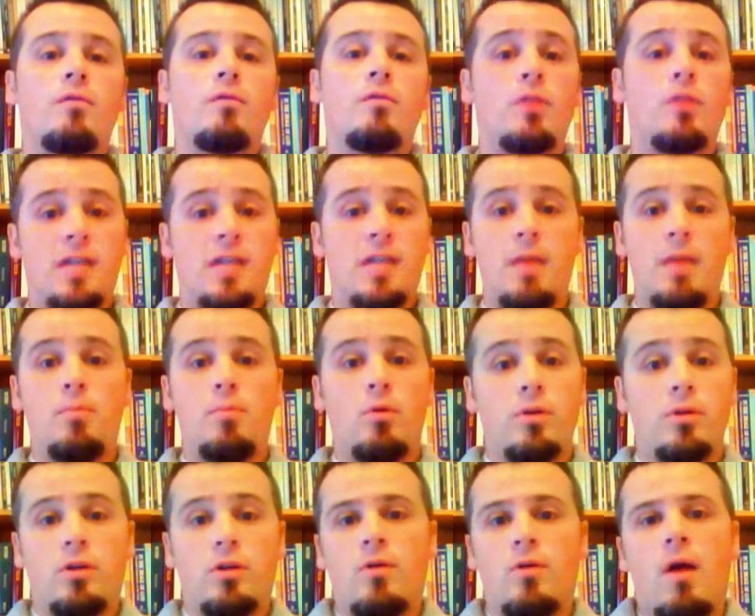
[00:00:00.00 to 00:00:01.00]
For
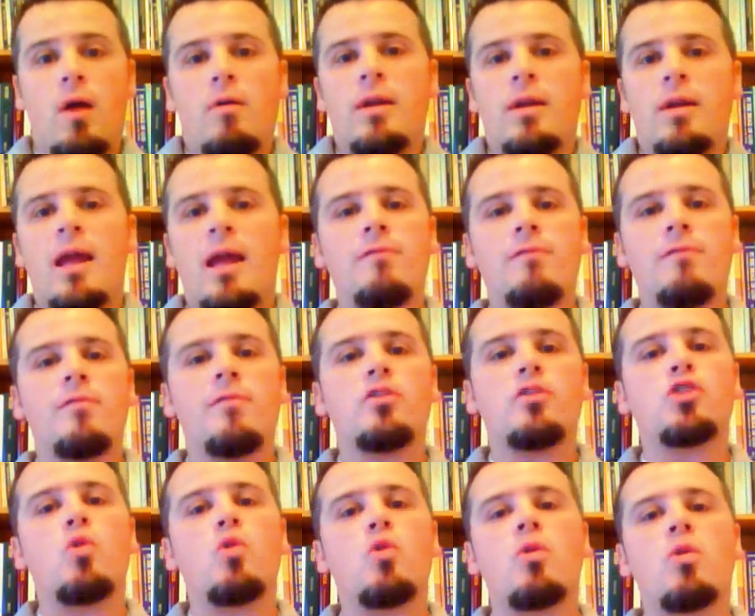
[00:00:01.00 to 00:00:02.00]
example, you already have
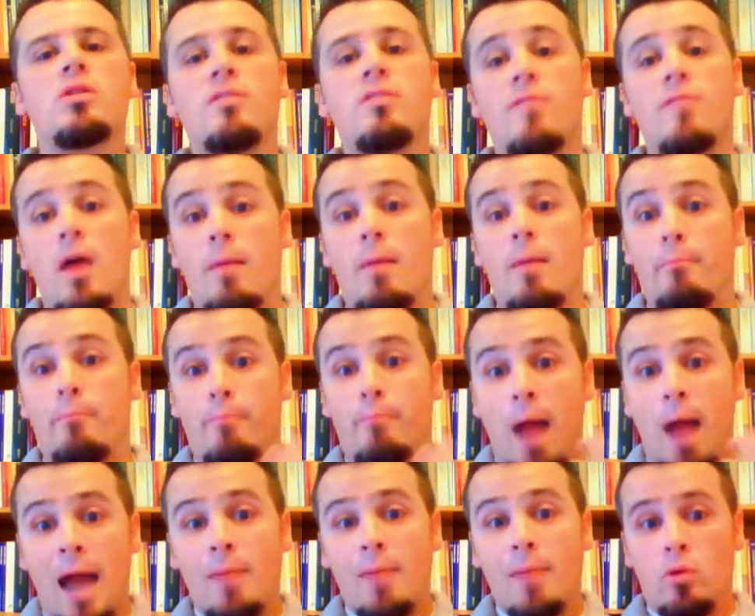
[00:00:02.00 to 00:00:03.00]
scores of
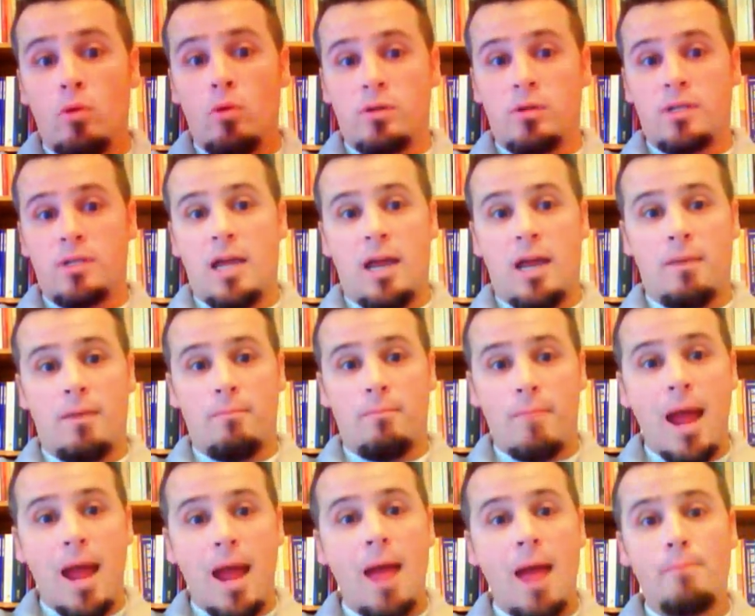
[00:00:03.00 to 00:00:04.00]
Bibles
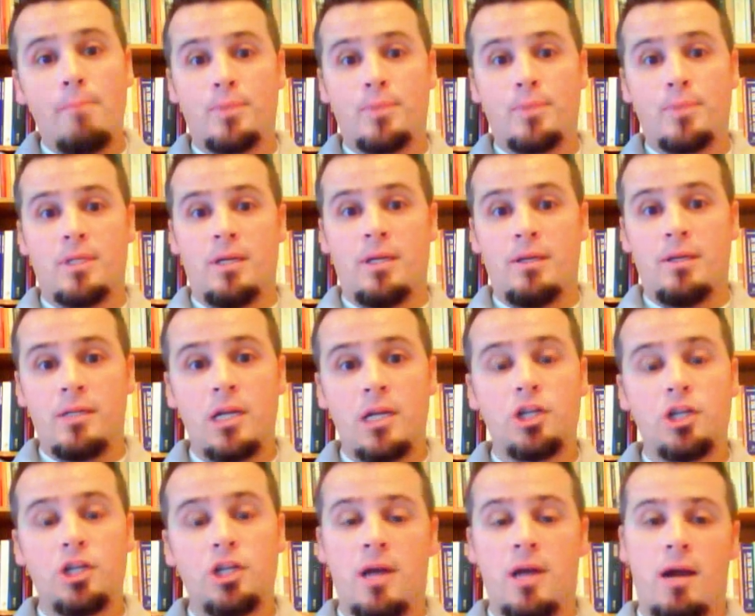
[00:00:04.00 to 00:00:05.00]
and maps and
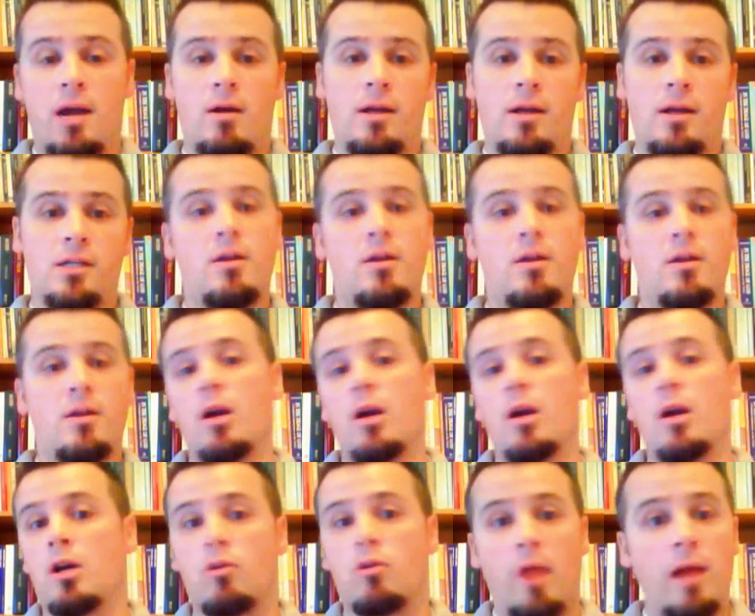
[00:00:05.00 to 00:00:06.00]
dictionaries, and
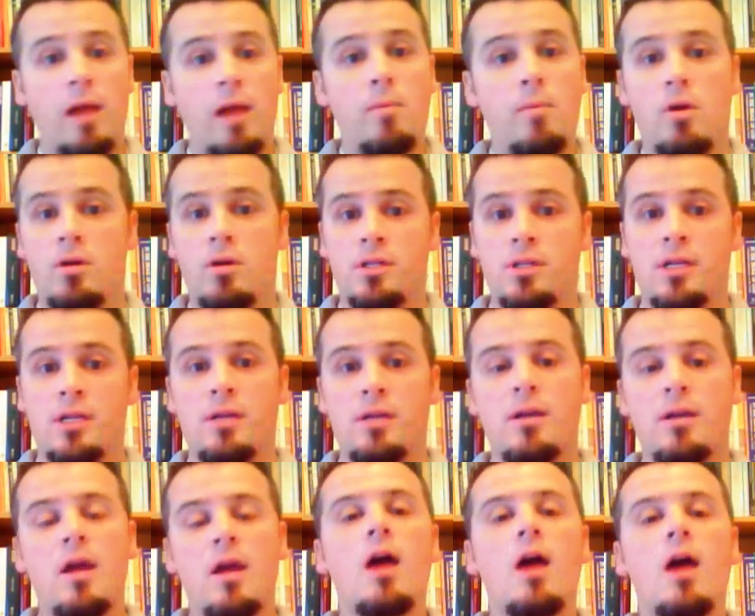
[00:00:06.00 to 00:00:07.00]
there are grammars
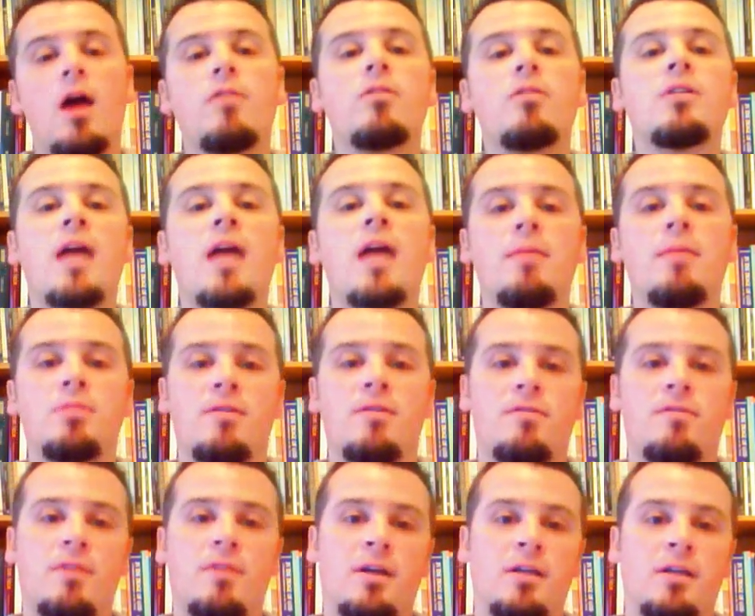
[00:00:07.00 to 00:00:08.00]
and other types
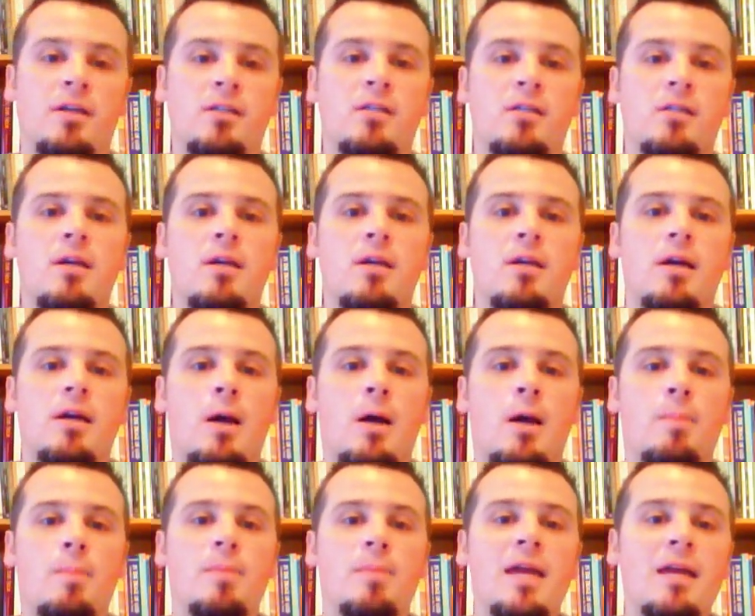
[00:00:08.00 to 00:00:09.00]
of things
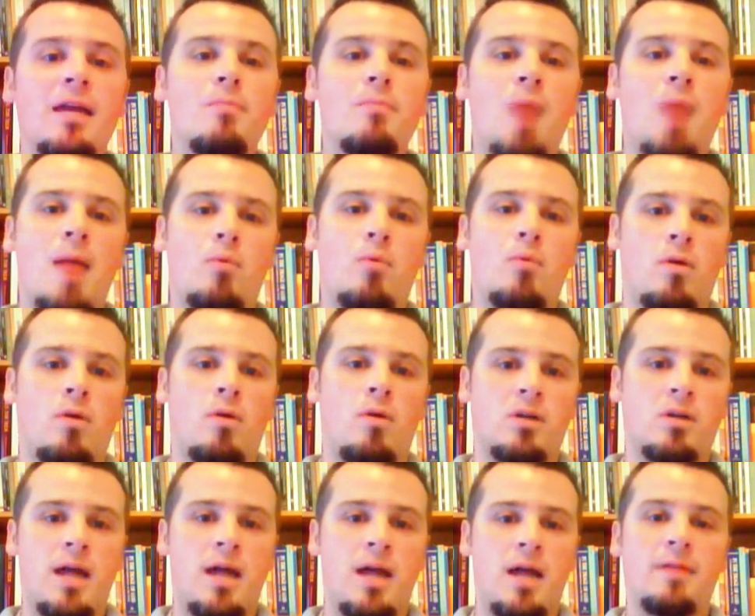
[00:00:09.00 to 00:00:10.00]
in
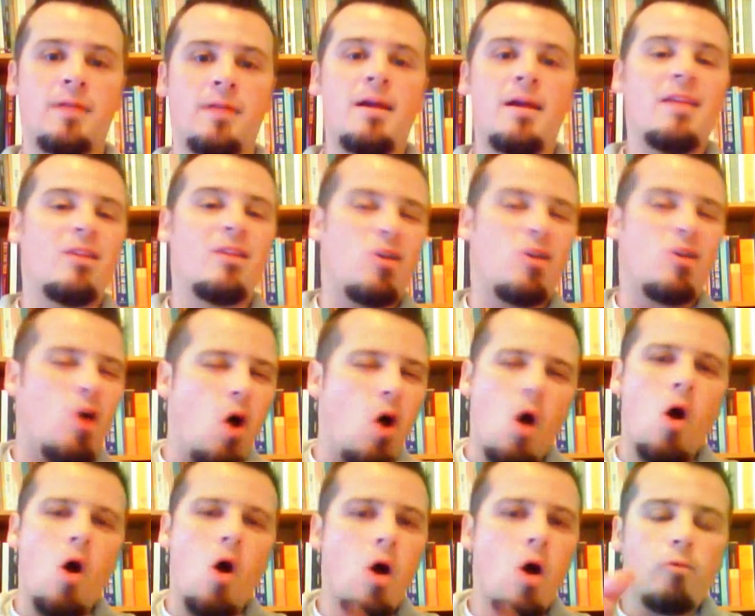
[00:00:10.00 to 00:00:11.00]
Bibleworks 9 that are
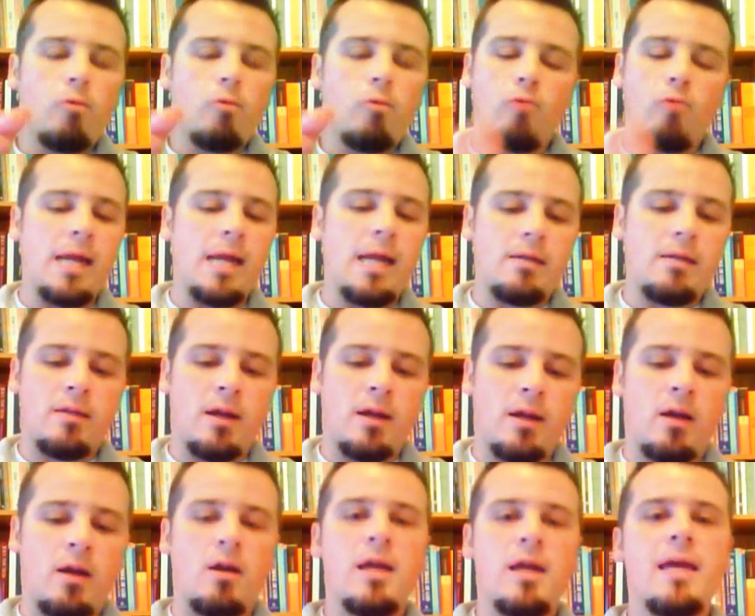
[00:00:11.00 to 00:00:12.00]
all right
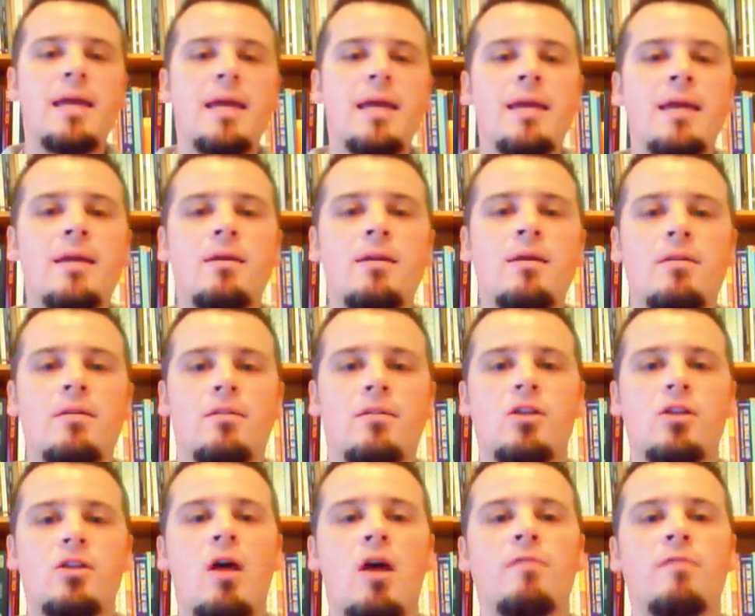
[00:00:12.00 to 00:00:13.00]
there in
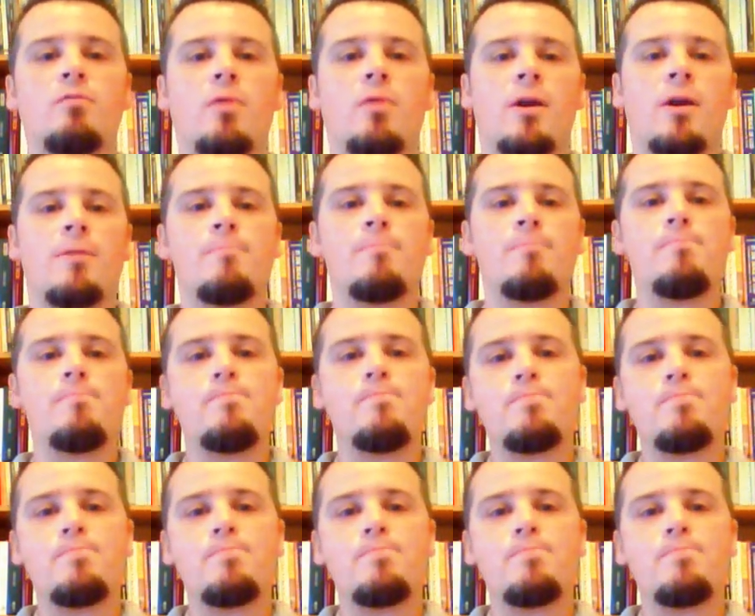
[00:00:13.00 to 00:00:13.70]
the software.